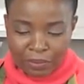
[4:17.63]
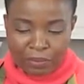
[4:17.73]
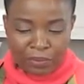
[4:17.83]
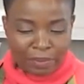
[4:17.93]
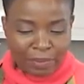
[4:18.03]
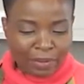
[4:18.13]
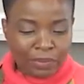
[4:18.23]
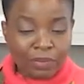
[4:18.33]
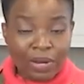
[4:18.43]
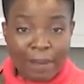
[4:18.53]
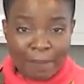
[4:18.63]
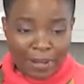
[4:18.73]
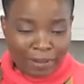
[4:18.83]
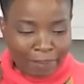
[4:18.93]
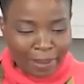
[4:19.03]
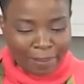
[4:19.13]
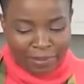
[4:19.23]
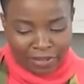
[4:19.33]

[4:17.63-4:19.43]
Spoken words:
or you may call it a bell pepper,